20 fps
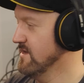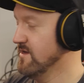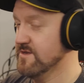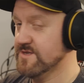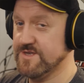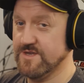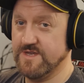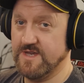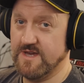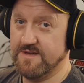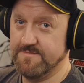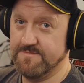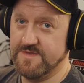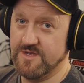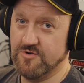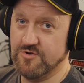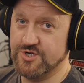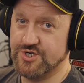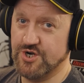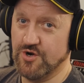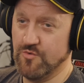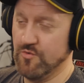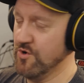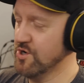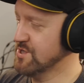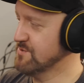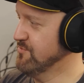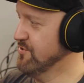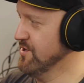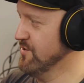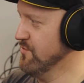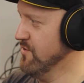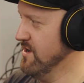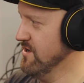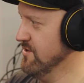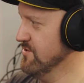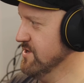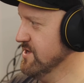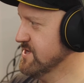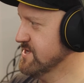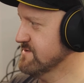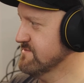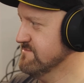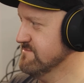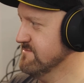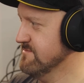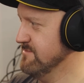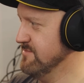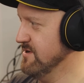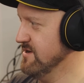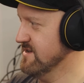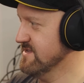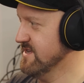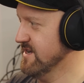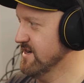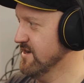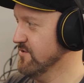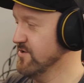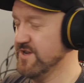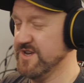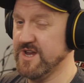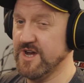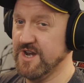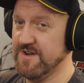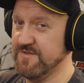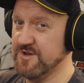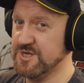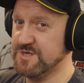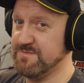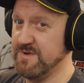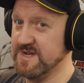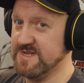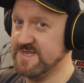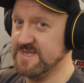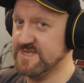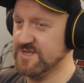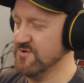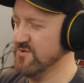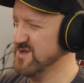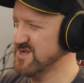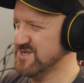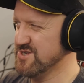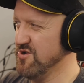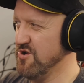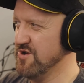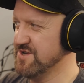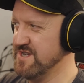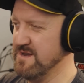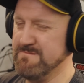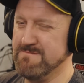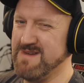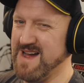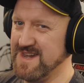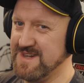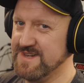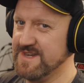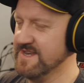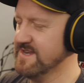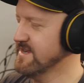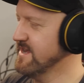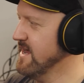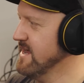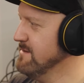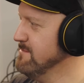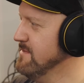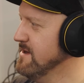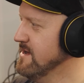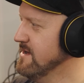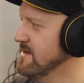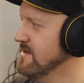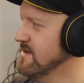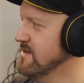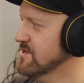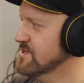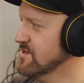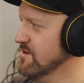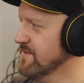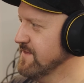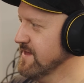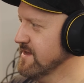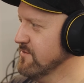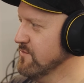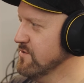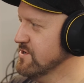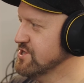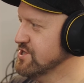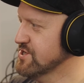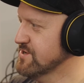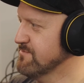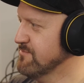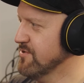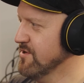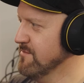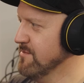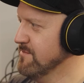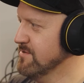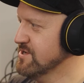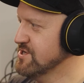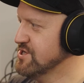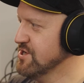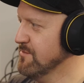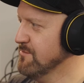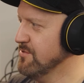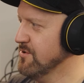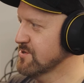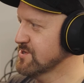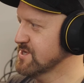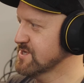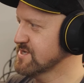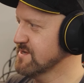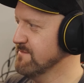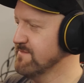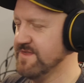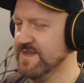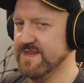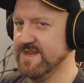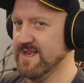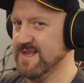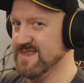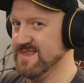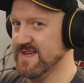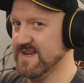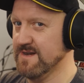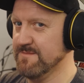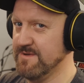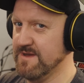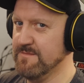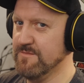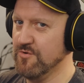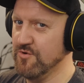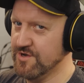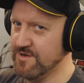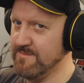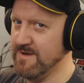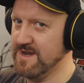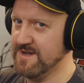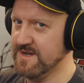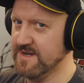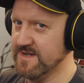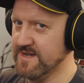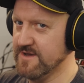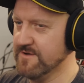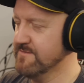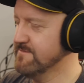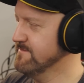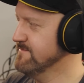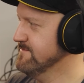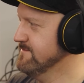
So yeah, Euro Truck works pretty well on this, but you know, you kind of expect it to. It's not a demanding game, so I think we should probably jump onto something a little bit more demanding now.